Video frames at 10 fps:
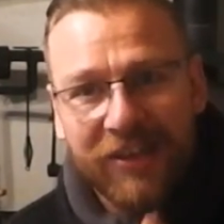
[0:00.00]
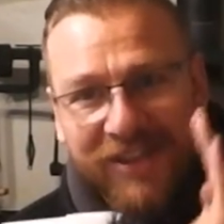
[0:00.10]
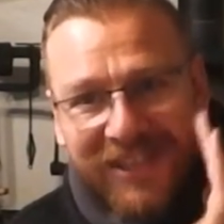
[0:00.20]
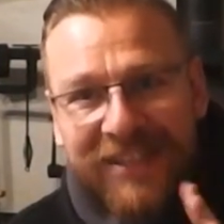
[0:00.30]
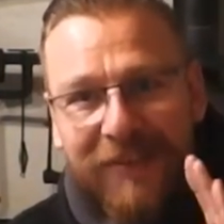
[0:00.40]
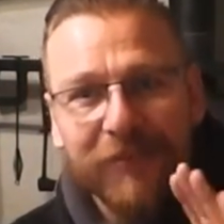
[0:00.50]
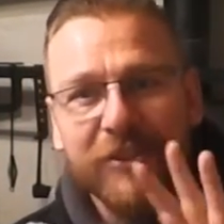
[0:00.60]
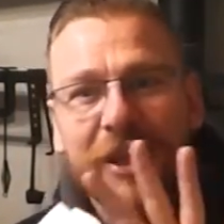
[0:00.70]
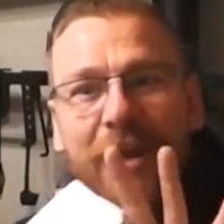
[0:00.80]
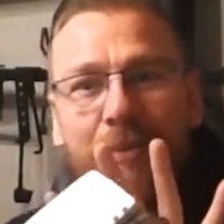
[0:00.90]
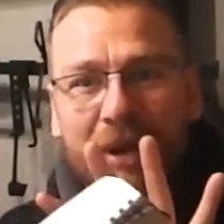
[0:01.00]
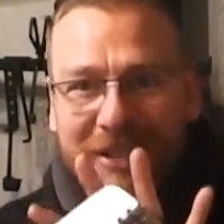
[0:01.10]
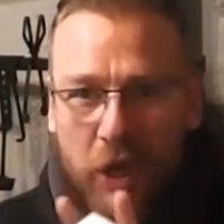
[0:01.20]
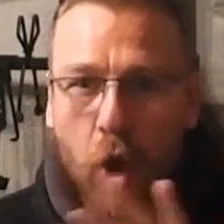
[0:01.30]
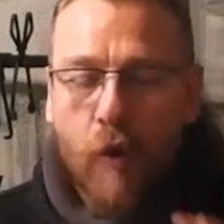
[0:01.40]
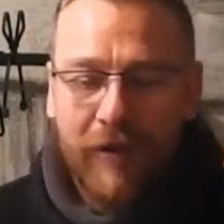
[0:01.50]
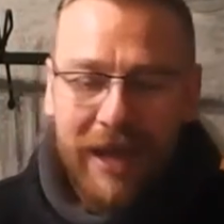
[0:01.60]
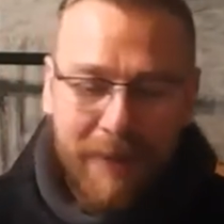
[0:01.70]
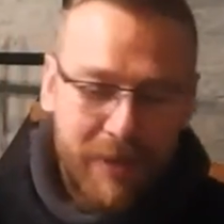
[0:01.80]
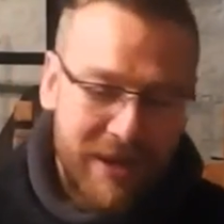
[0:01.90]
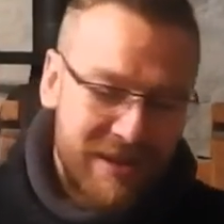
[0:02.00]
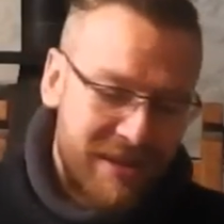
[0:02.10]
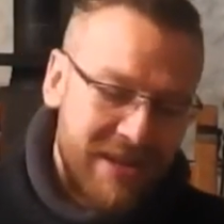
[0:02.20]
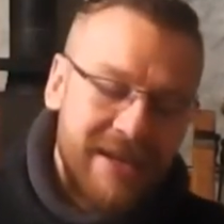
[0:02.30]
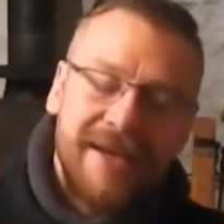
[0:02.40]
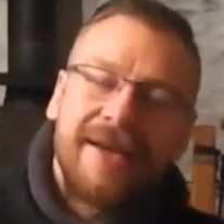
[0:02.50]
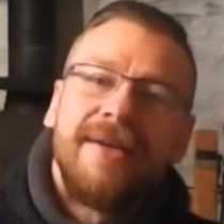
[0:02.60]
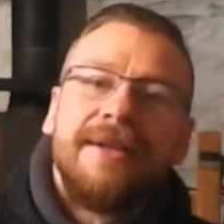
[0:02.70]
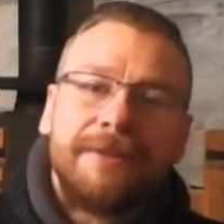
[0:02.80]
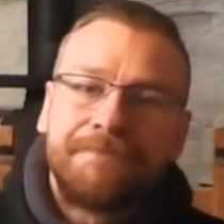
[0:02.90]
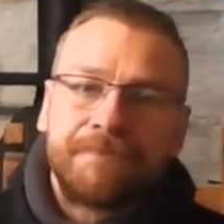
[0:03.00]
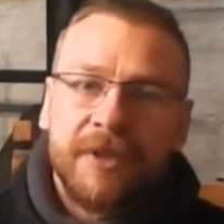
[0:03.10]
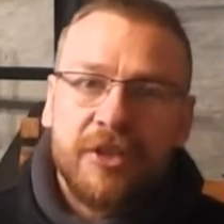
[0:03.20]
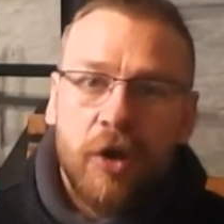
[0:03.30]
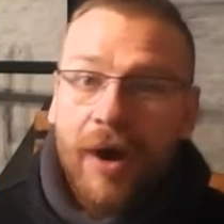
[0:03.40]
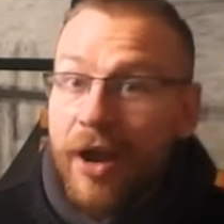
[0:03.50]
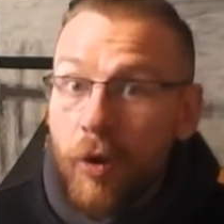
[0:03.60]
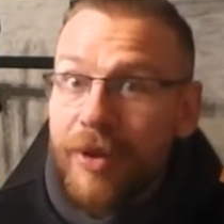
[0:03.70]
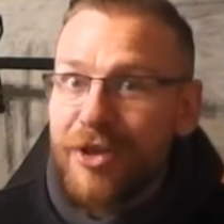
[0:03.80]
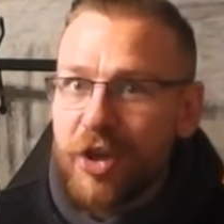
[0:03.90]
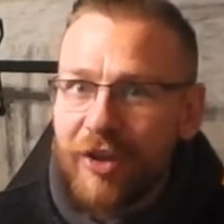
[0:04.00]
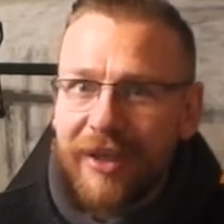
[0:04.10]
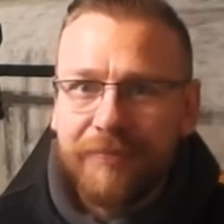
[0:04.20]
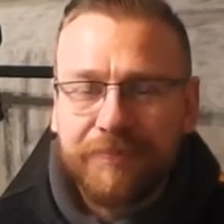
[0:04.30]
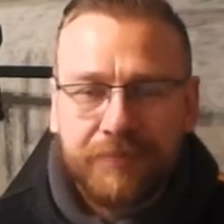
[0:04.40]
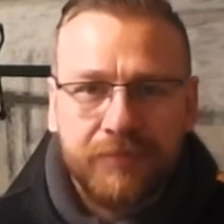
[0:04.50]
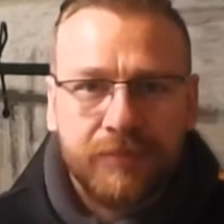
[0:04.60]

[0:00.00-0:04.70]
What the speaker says: There is a difference, but it's an overlap, I think. So I hope you enjoyed that.